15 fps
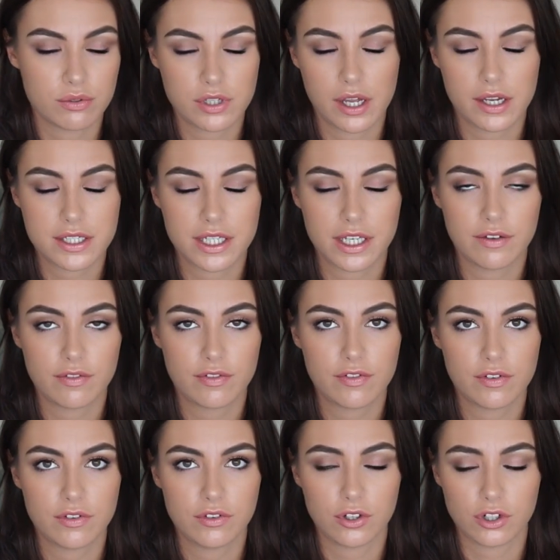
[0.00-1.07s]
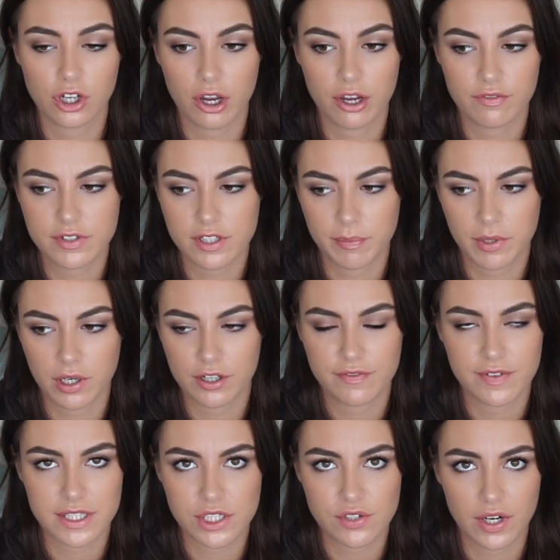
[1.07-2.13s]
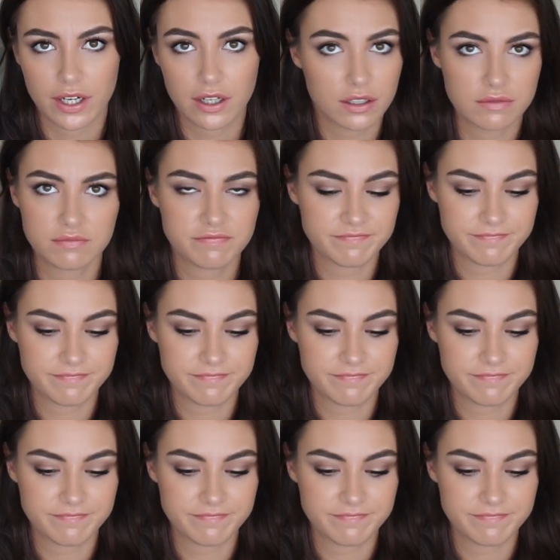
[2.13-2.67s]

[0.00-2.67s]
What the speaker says: alternative than going for something like a fizzy drink.